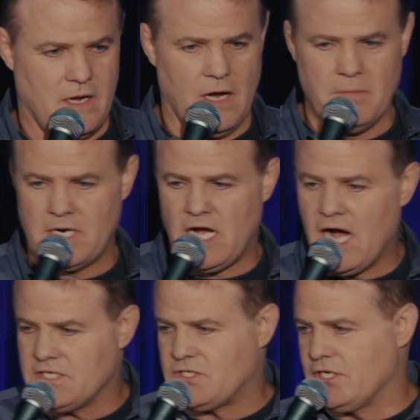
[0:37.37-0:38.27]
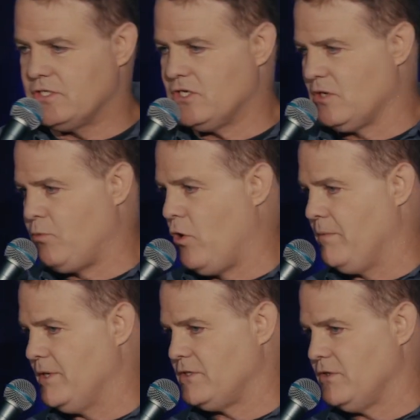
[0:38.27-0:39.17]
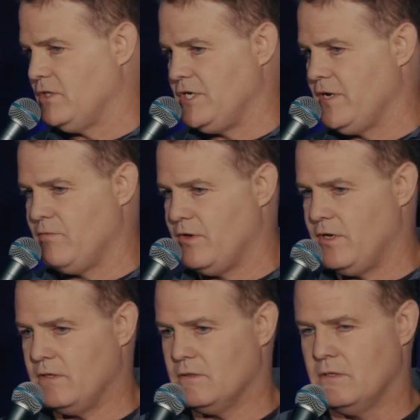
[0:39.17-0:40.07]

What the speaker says: I'm a constant disappointment to the DMV.